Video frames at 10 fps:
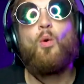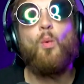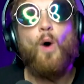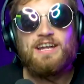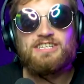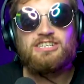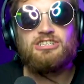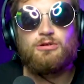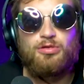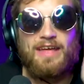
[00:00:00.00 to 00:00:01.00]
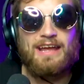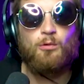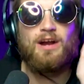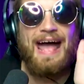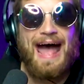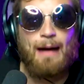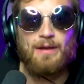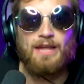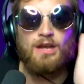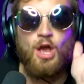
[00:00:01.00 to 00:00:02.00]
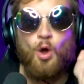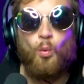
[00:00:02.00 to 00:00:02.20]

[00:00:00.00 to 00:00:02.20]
What did you think would happen